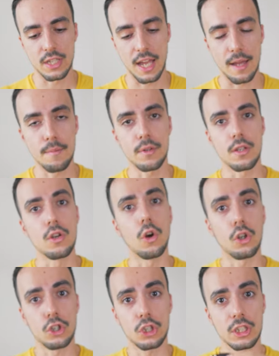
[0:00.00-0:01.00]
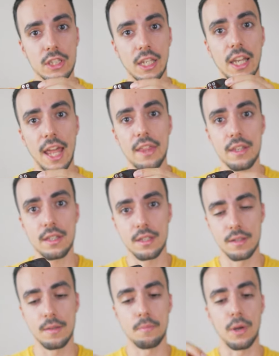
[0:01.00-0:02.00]
tab, not just the
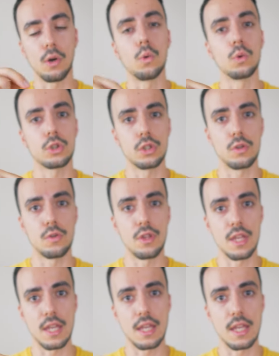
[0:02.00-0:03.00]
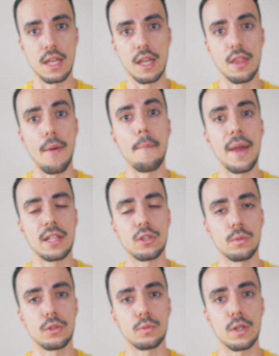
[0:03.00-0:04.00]
leather, but also the, the
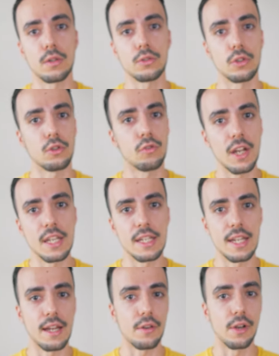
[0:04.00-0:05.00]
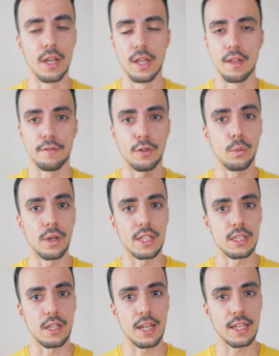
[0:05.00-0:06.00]
metal as well. So grind it down, feel what
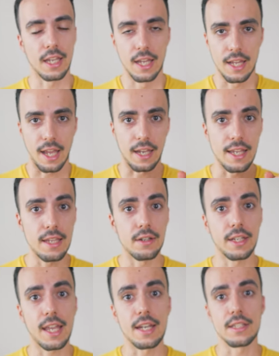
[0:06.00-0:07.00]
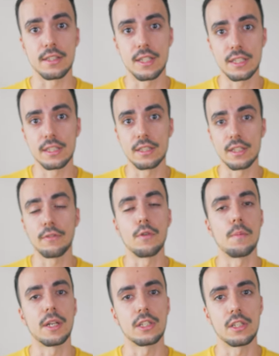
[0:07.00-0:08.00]
it's like. And here again, is, this is a
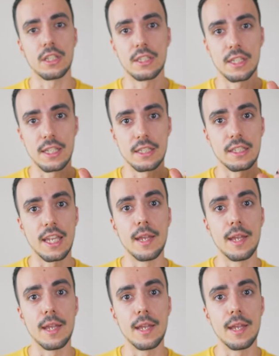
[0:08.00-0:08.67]
different picture. This is